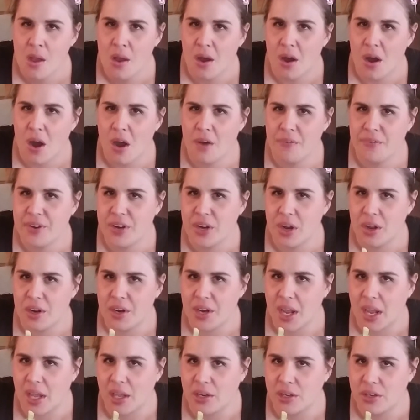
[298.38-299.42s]
Off and on, I
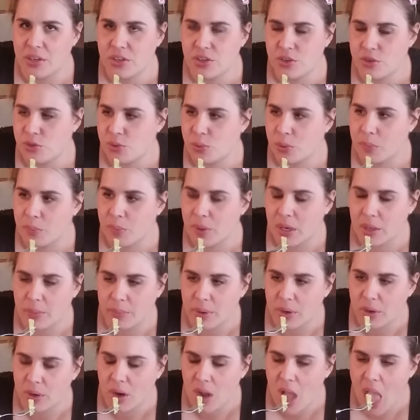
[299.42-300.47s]
had issues with peanut
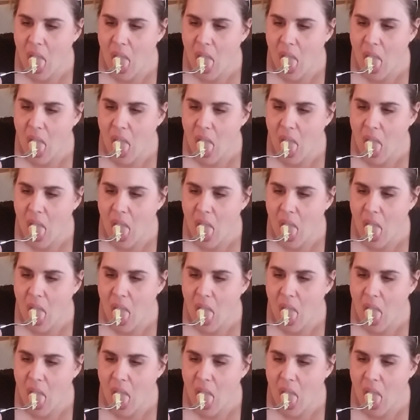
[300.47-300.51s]
butter.